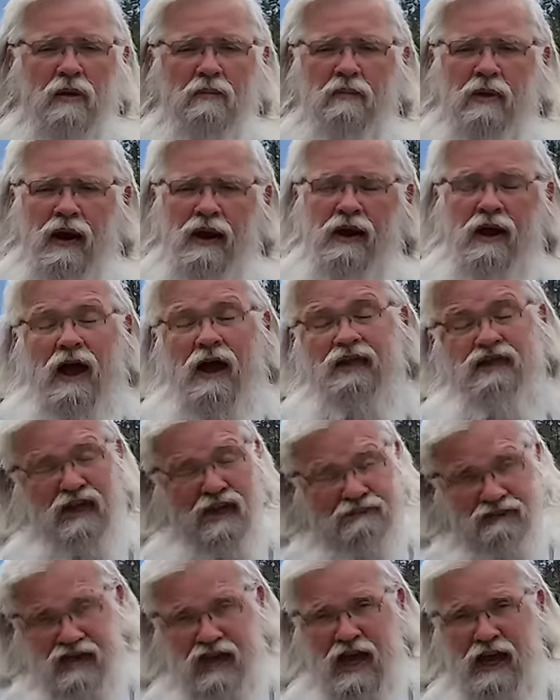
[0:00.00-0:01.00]
But as
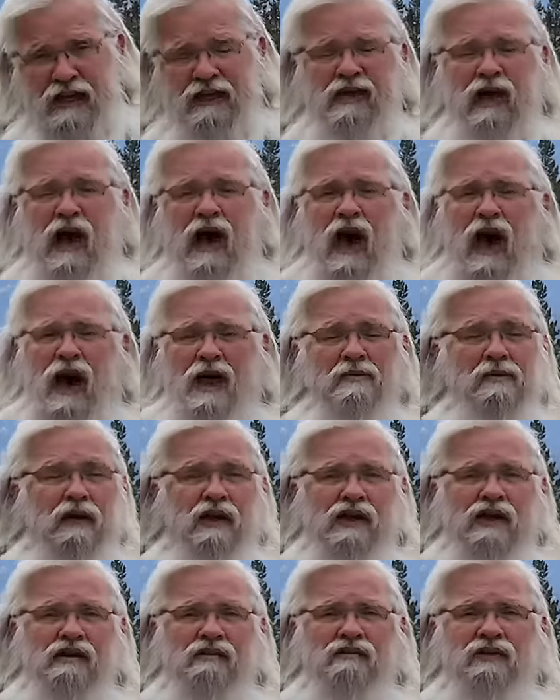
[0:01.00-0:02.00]
I've said, I
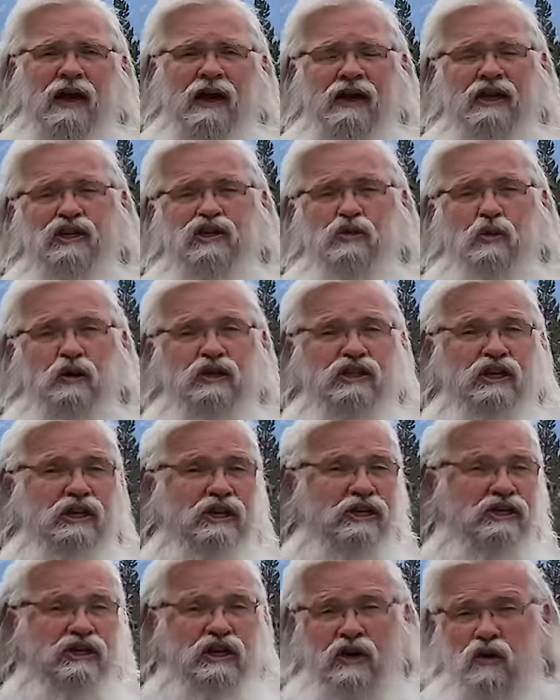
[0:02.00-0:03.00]
believe that intuition
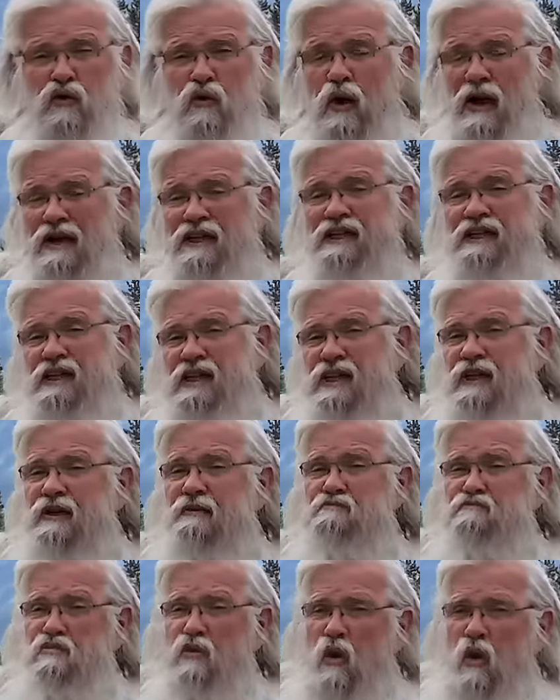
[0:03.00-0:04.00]
is a great deal
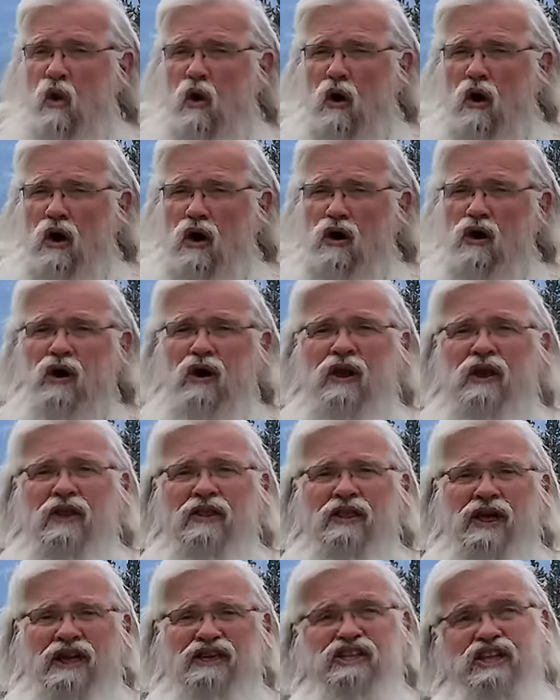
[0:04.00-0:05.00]
more
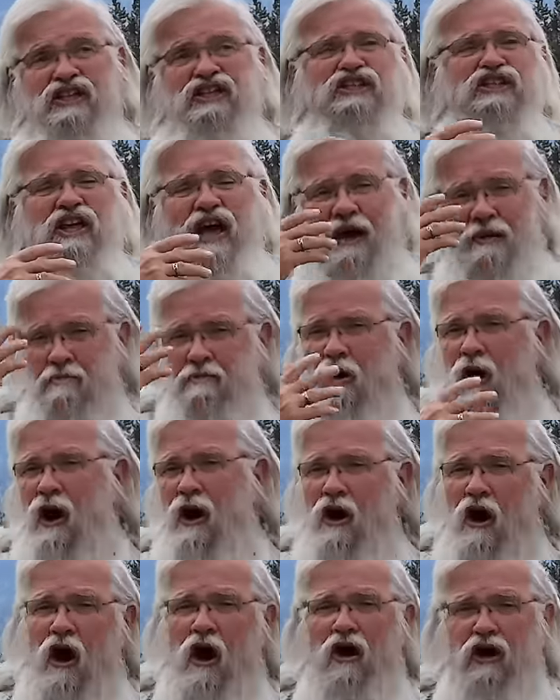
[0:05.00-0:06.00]
than just that
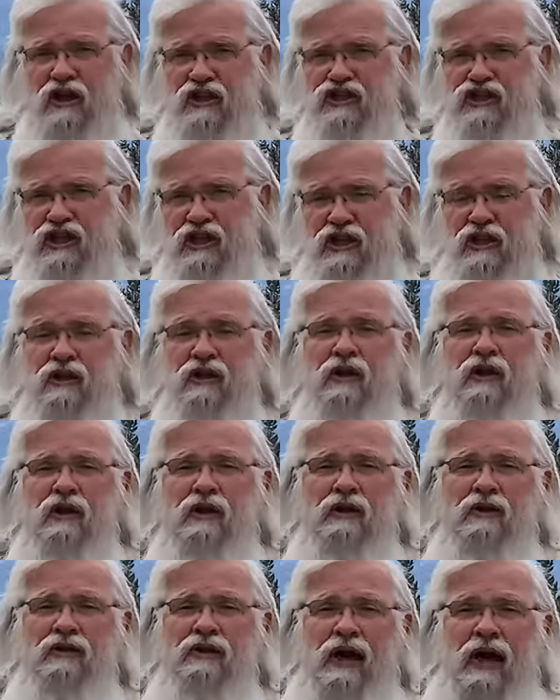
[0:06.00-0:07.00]
biology
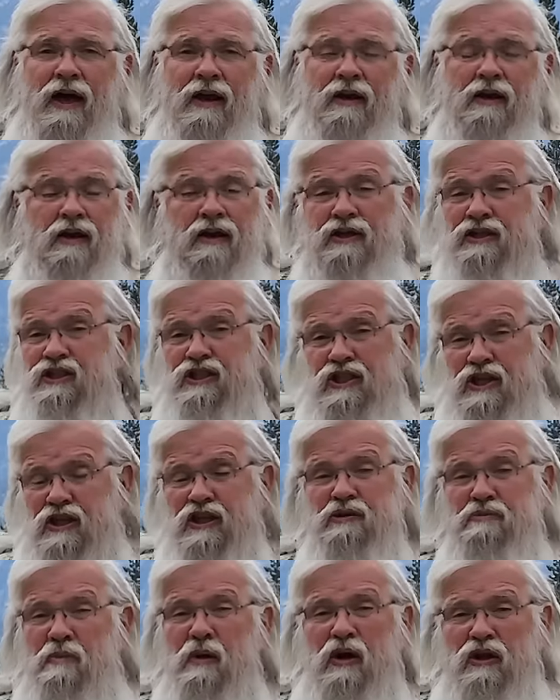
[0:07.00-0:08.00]
that is
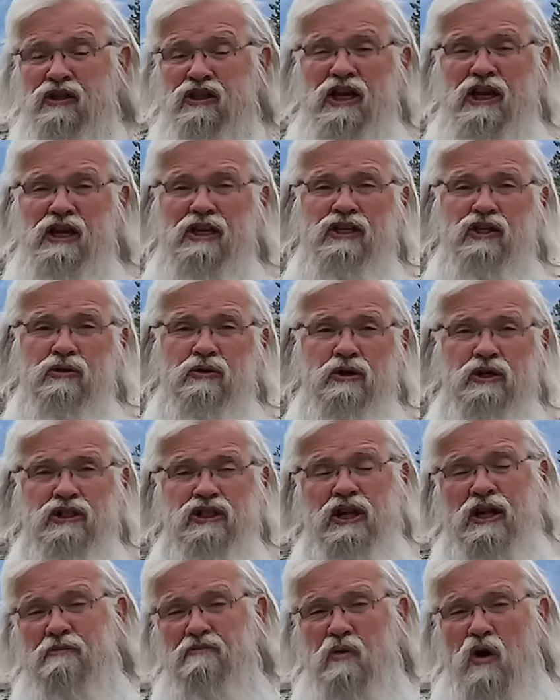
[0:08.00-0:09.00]
built into
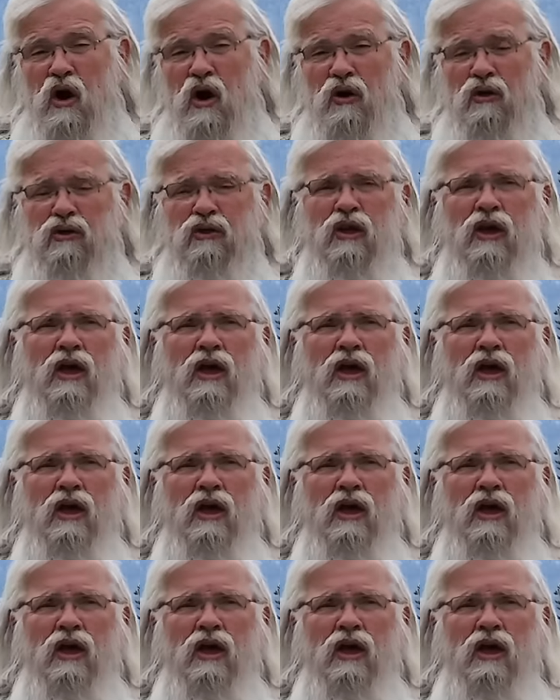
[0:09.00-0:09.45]
us at birth.